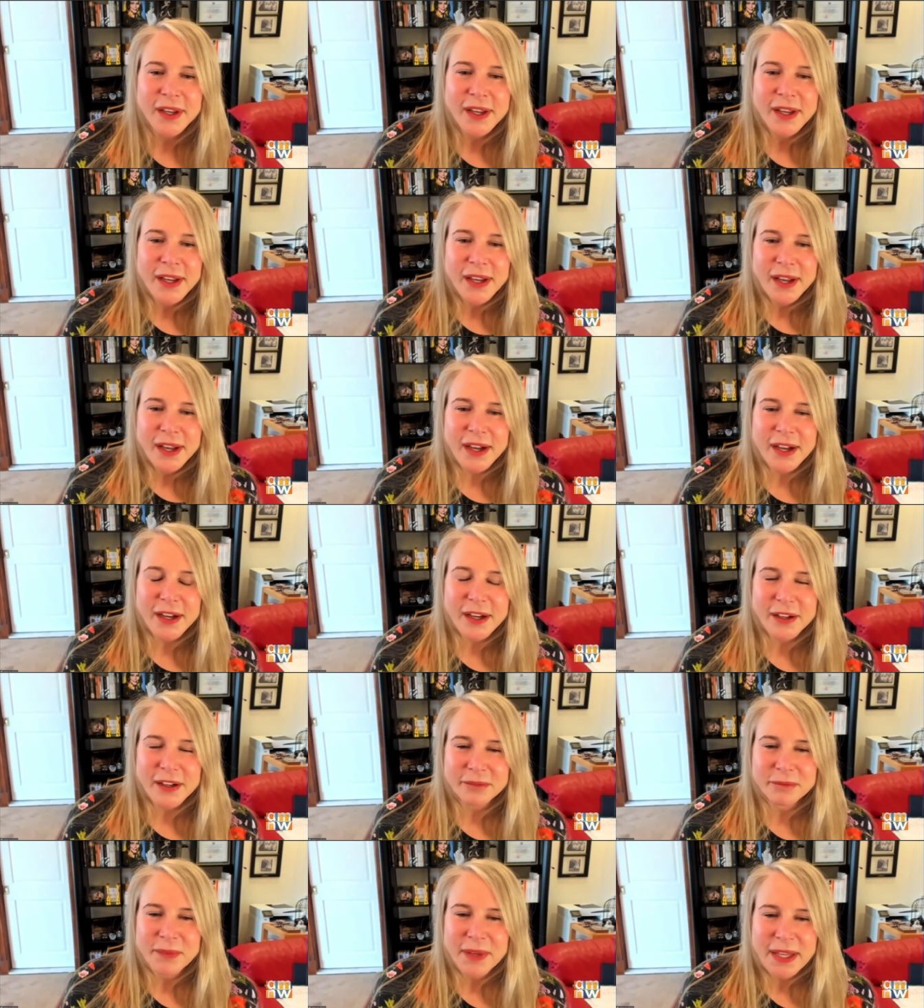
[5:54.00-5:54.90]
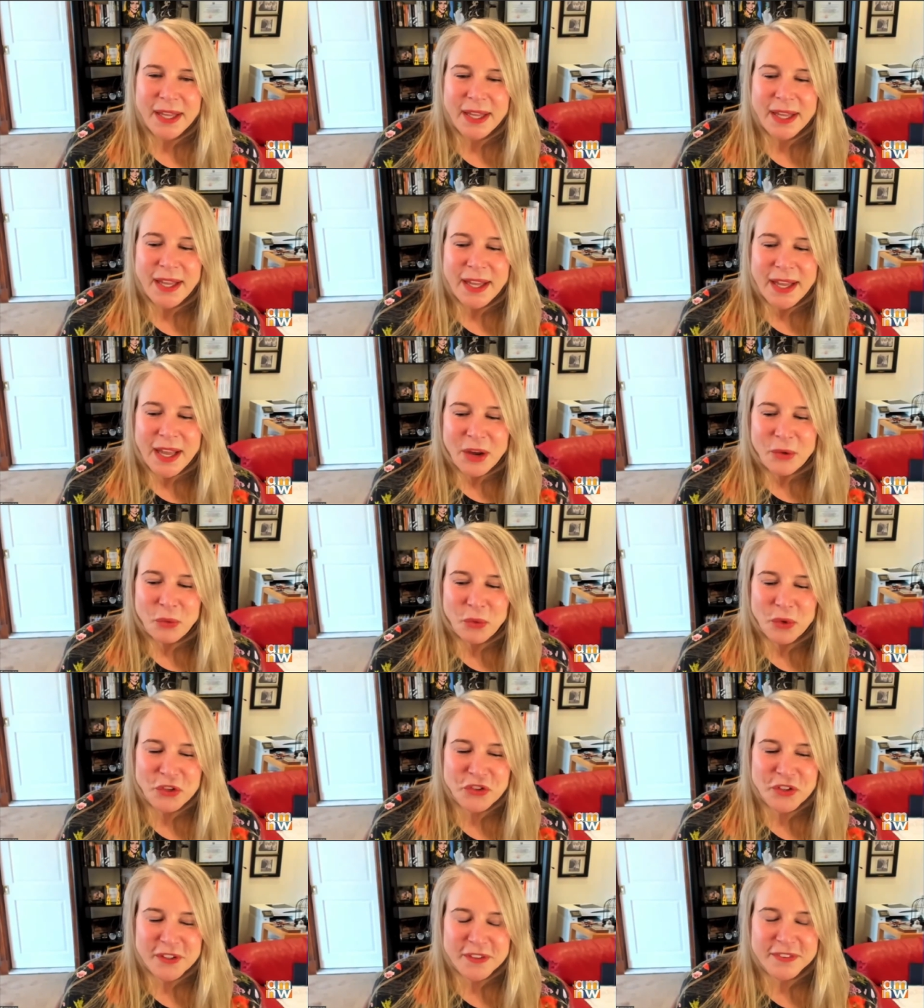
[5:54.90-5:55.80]
Um,
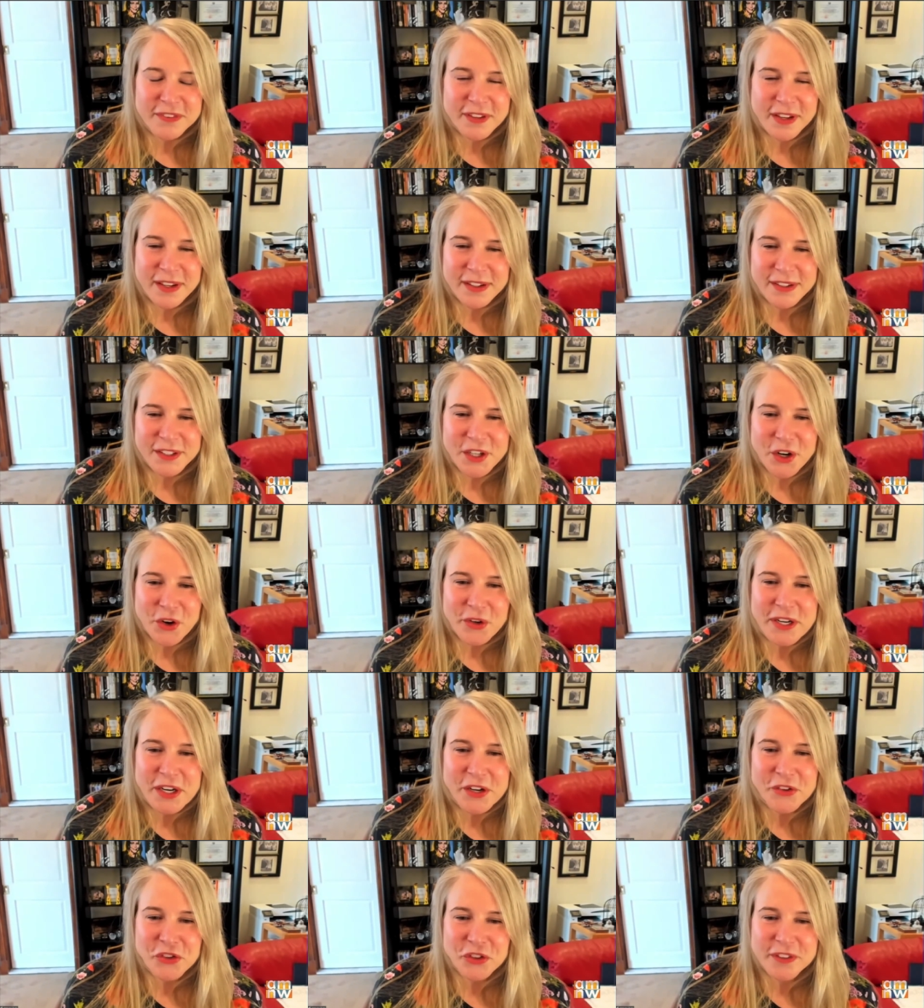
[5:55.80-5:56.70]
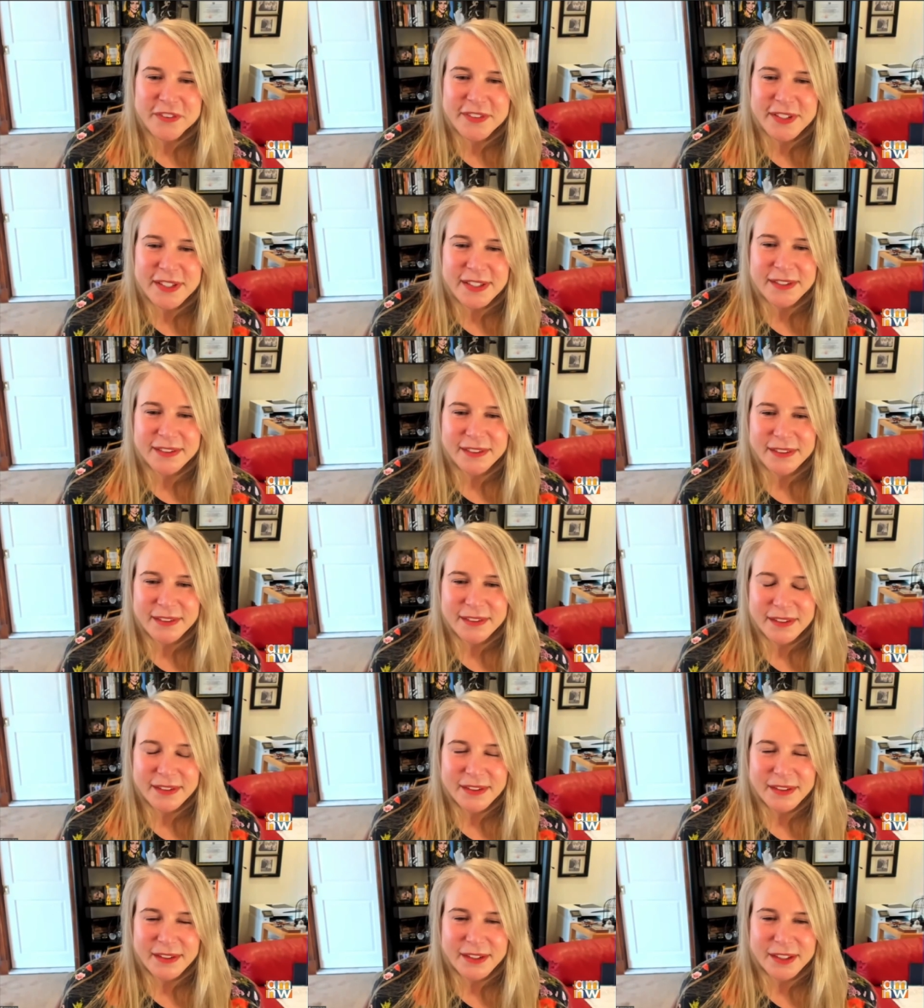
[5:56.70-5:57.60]
which is uh, you know an interesting
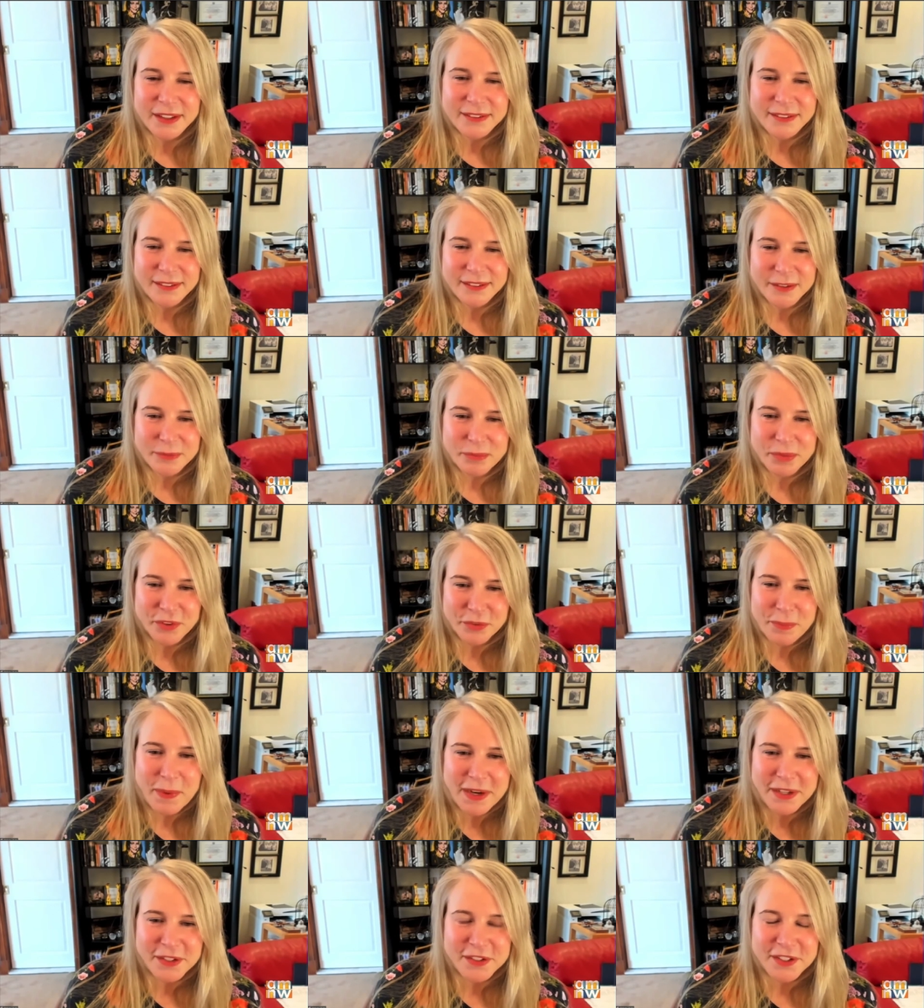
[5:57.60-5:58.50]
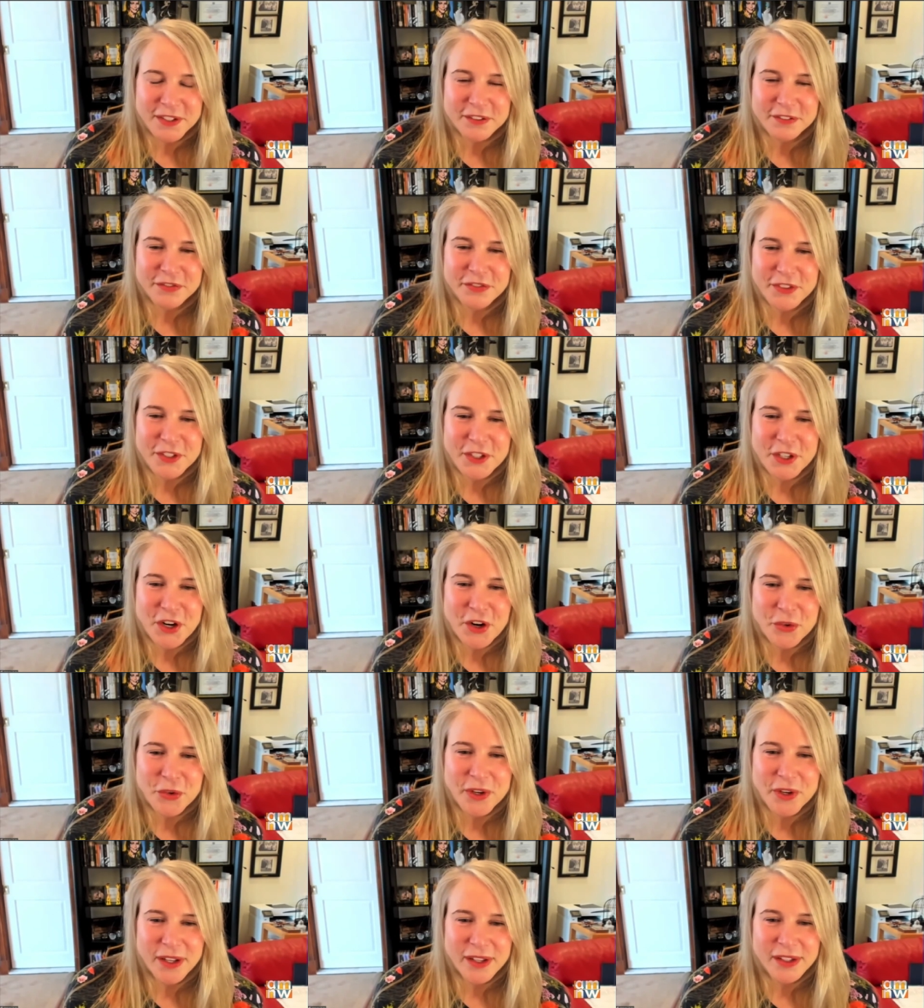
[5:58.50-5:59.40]
uh, perspective. You
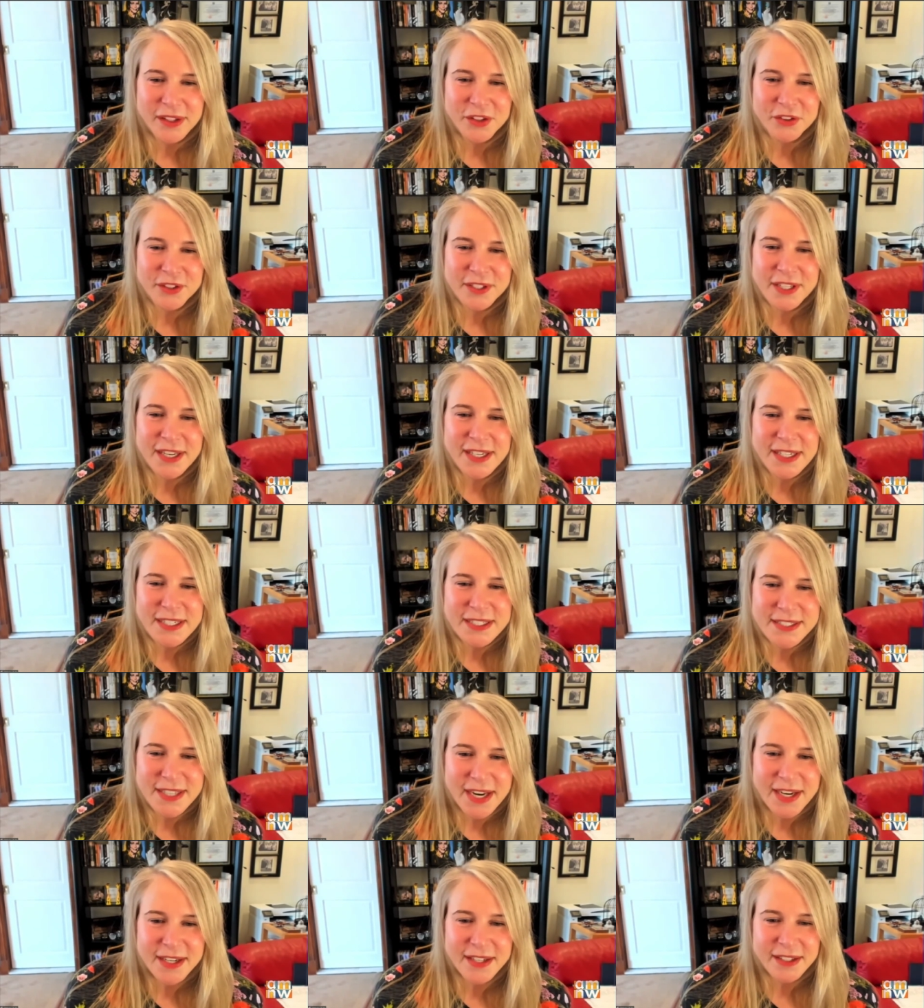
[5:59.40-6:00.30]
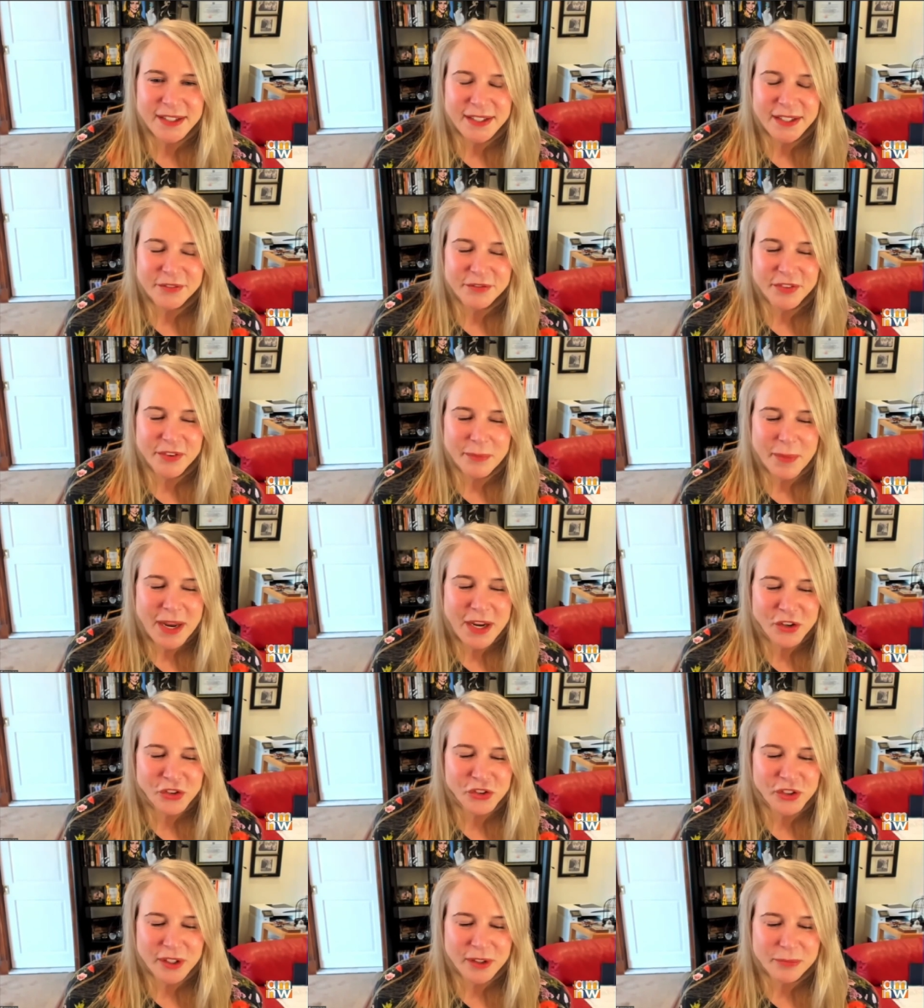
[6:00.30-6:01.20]
know, you're getting data and
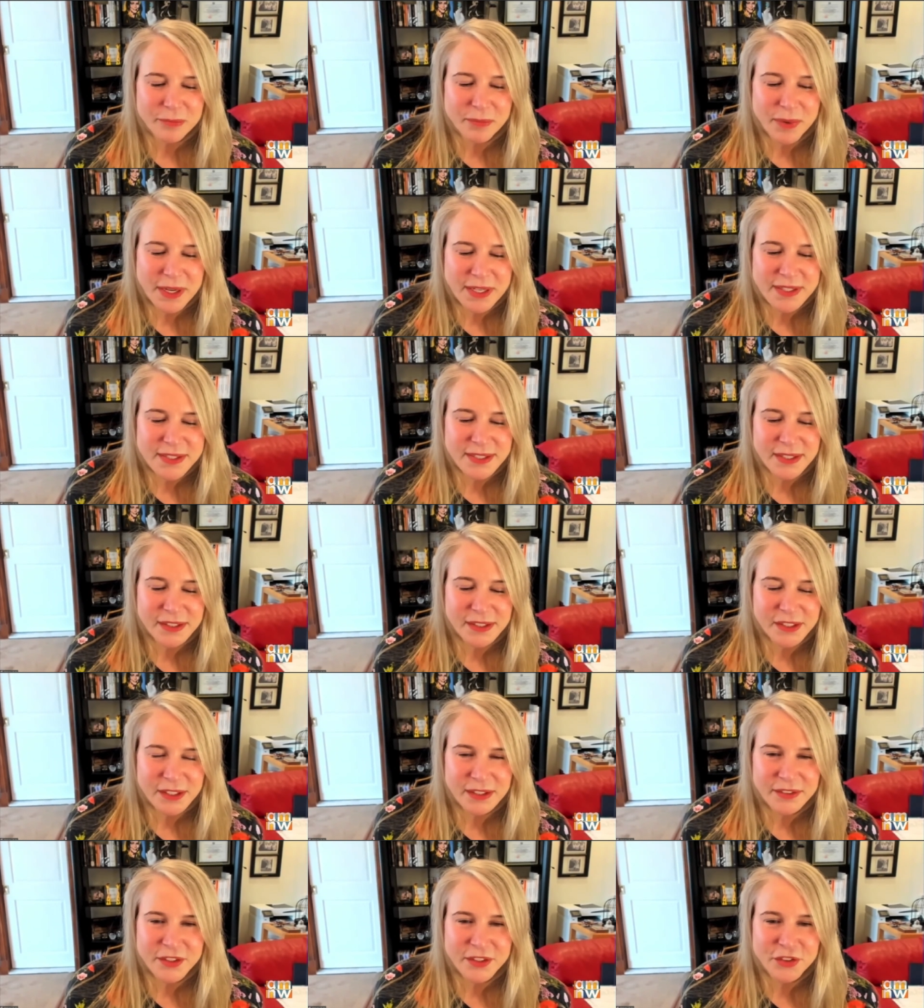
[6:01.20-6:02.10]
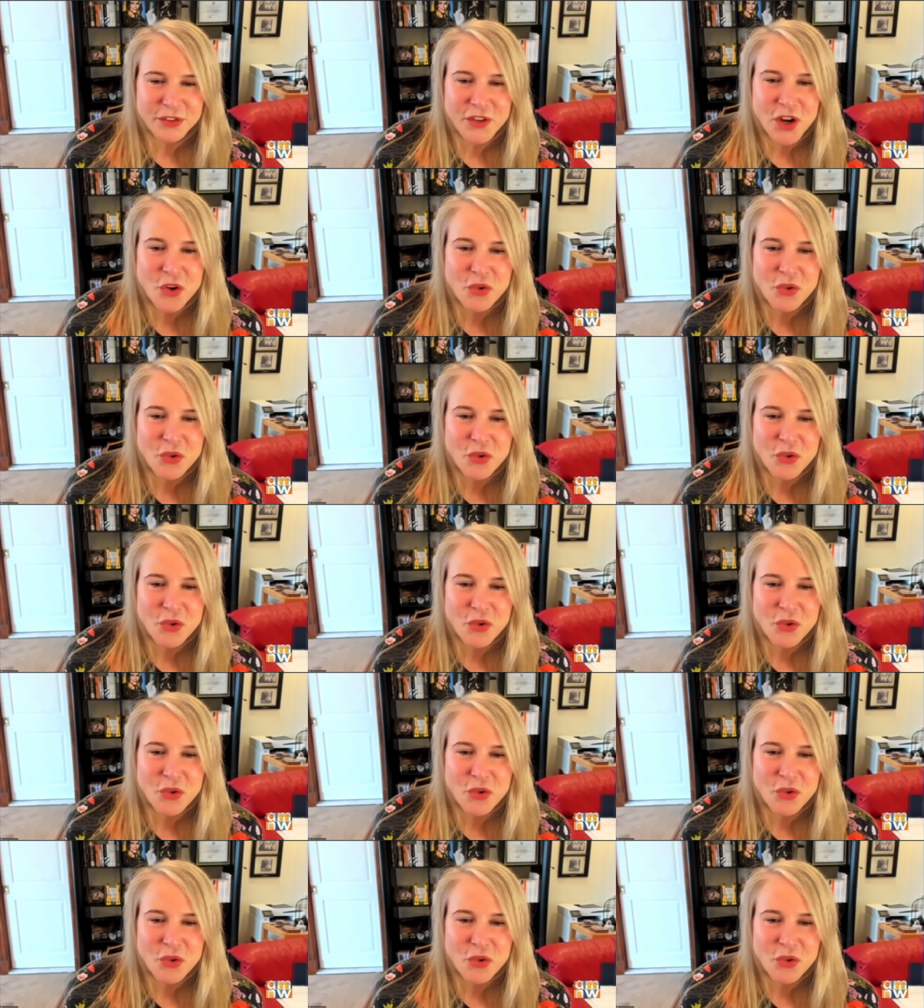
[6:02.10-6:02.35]
information, but there's no